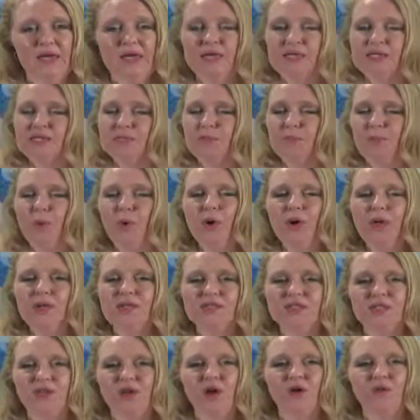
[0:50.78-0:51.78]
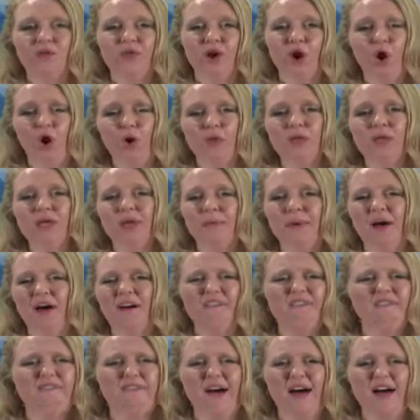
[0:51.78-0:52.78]
It's important to know that only
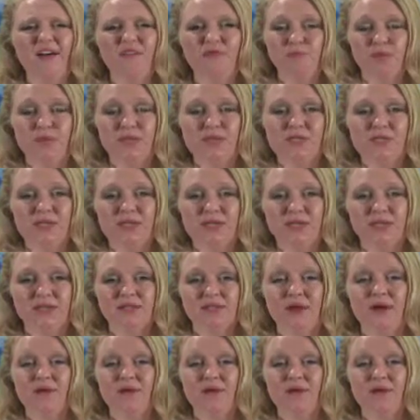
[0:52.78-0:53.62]
about 5%